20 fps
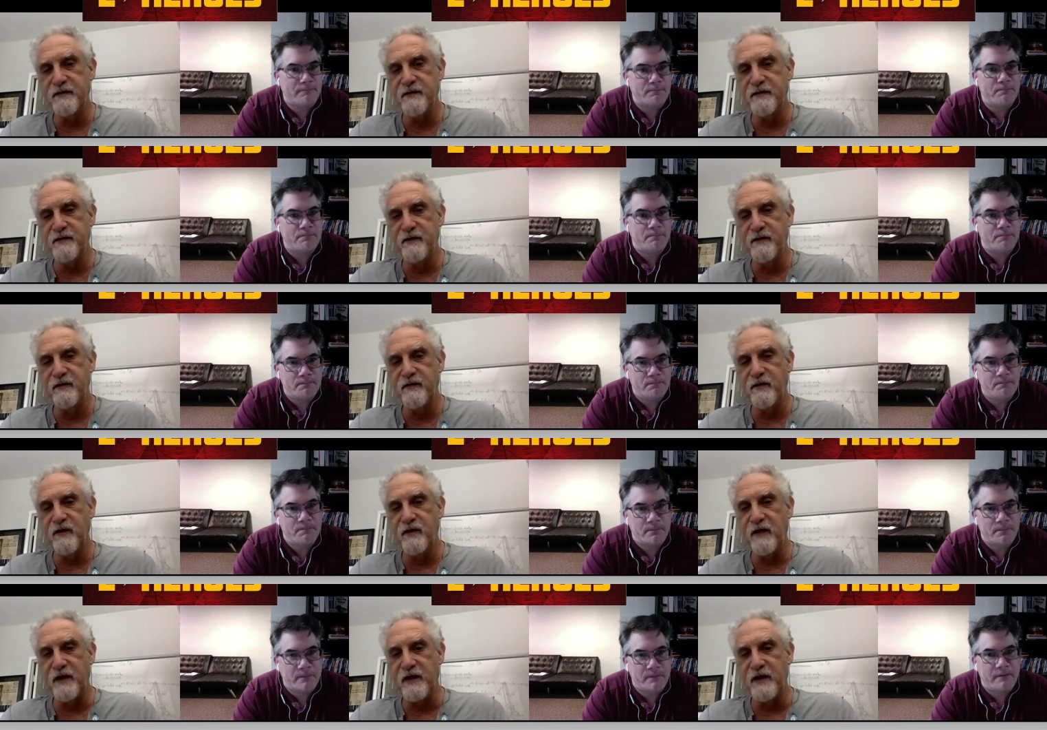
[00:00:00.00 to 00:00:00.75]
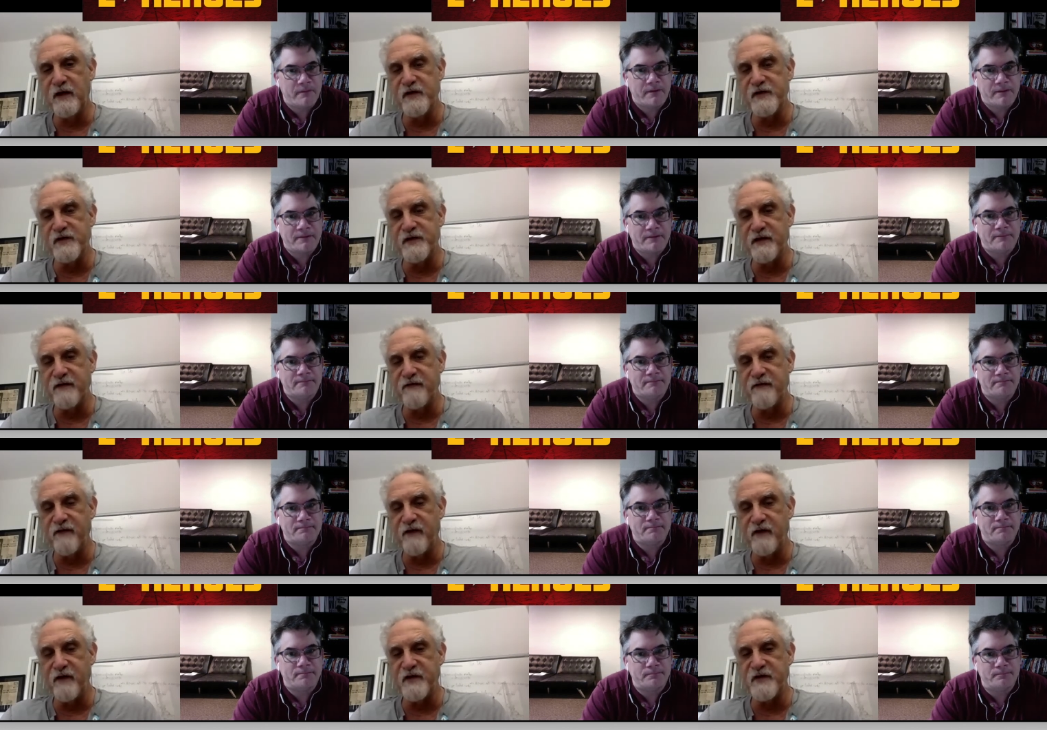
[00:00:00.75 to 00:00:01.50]
Speaker 1: they're not using it
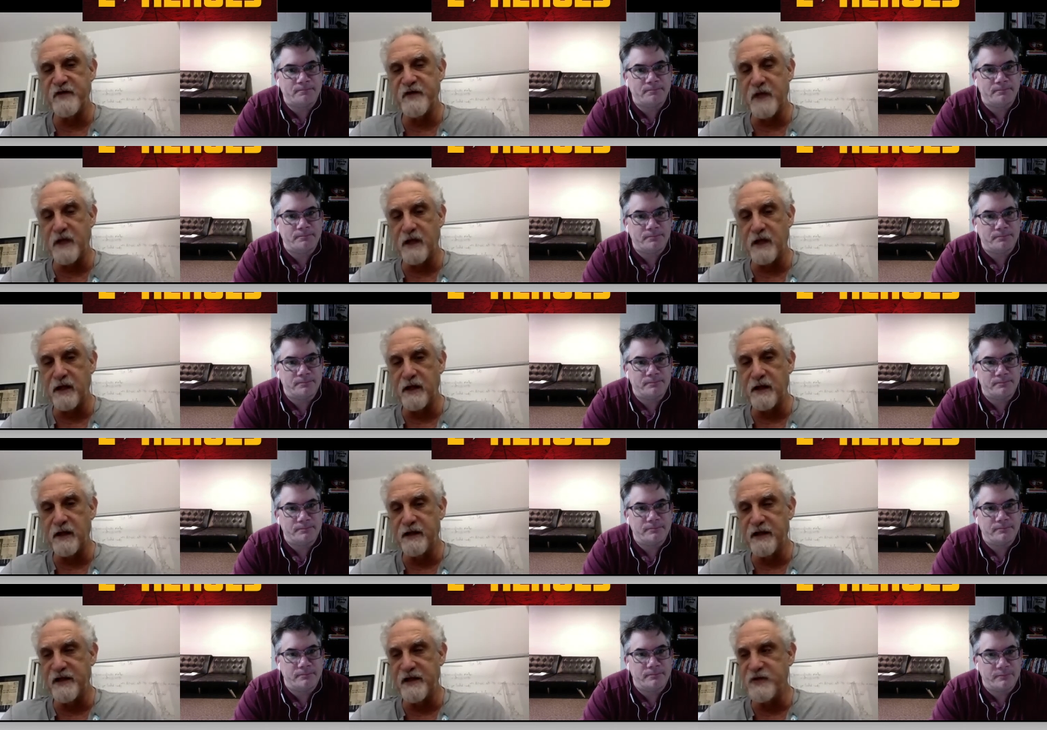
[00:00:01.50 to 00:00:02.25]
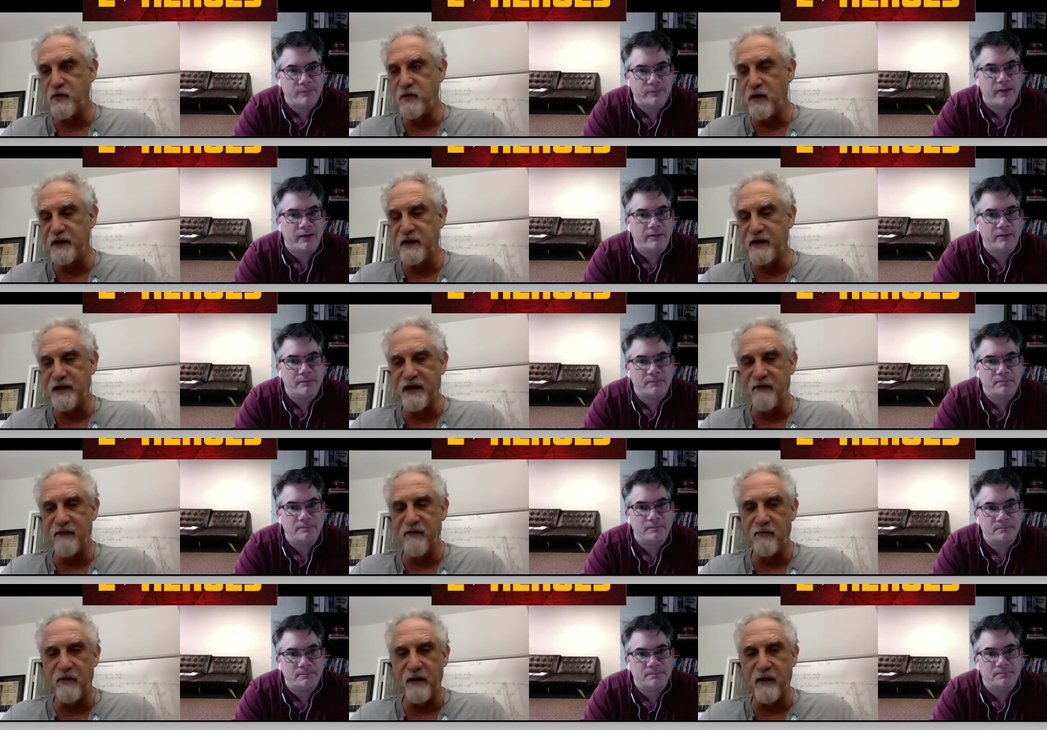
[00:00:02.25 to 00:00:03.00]
very subtly. That's why yeah. the name
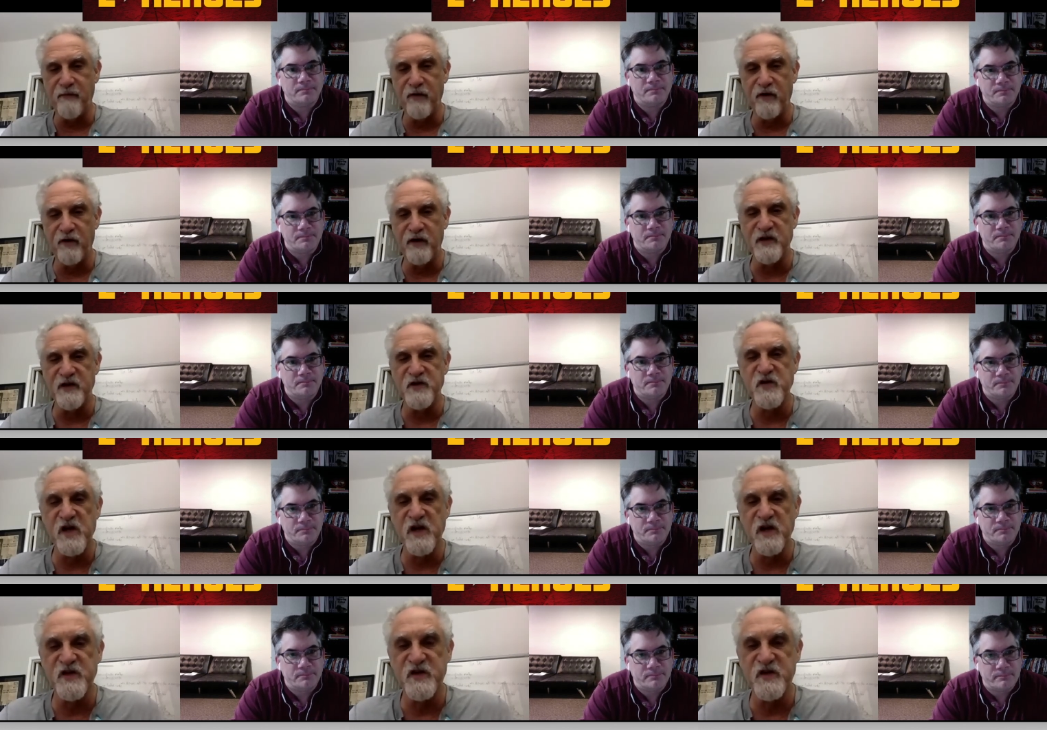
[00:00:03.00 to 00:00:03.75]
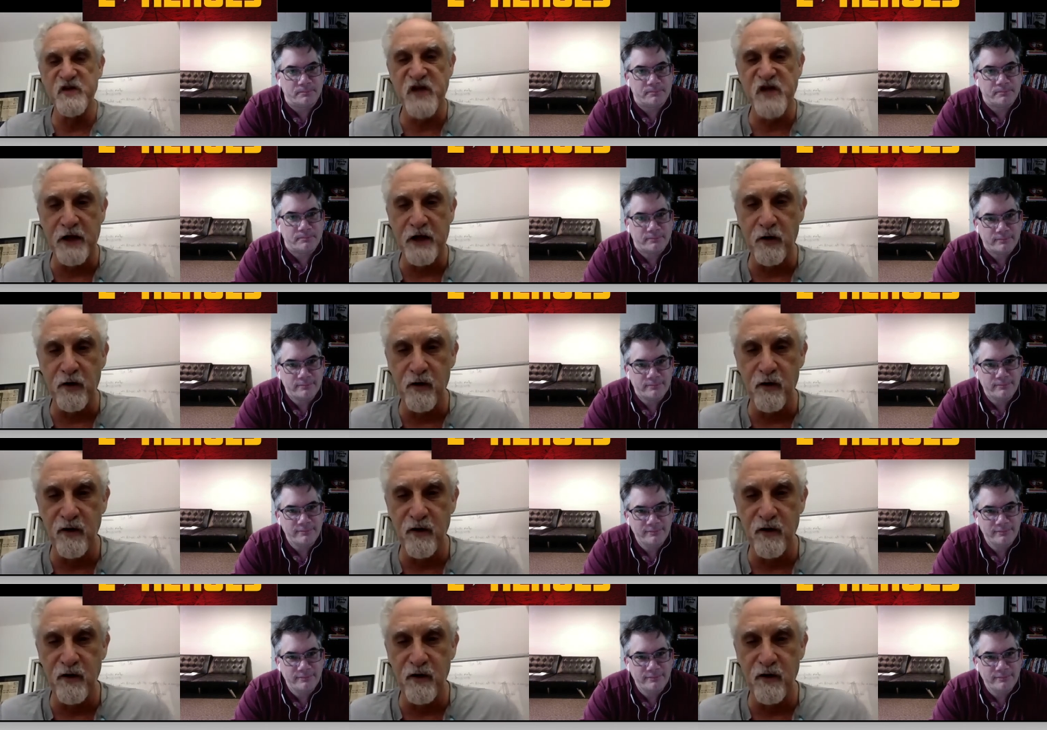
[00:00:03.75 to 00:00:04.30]
of my book is Subtle,